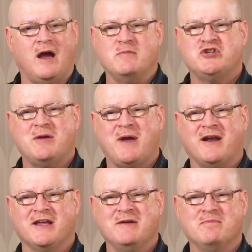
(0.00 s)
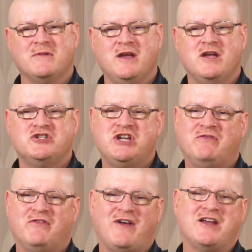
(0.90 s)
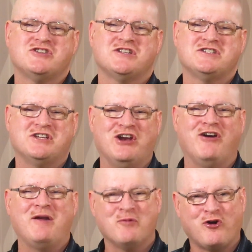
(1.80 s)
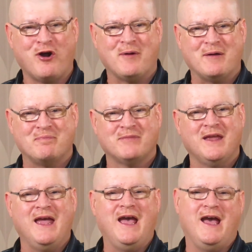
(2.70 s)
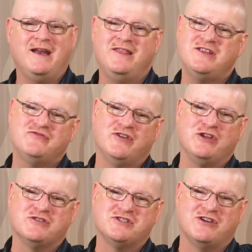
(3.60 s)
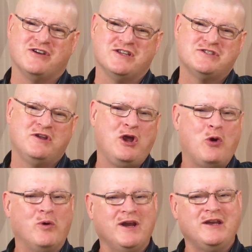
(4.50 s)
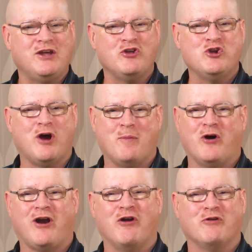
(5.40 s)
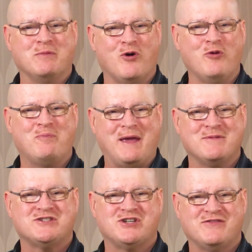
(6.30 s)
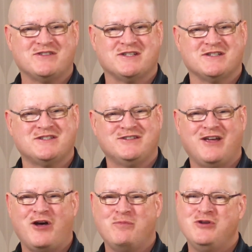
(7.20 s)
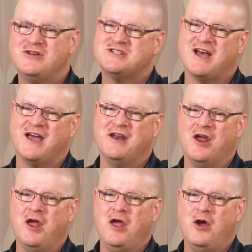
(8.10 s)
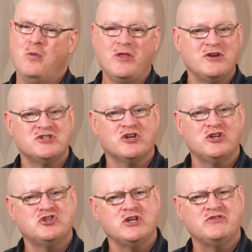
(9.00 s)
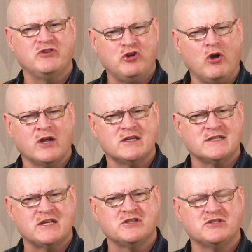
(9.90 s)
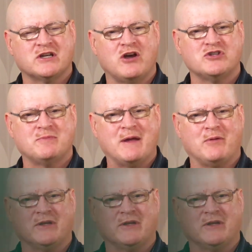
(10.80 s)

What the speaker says: I'm Jay Manley, Chief Evangelist here at Mekorma, and in this video series, we're going to tell you about our remote payment services to help you decide whether it's a good choice for your organization's accounts payable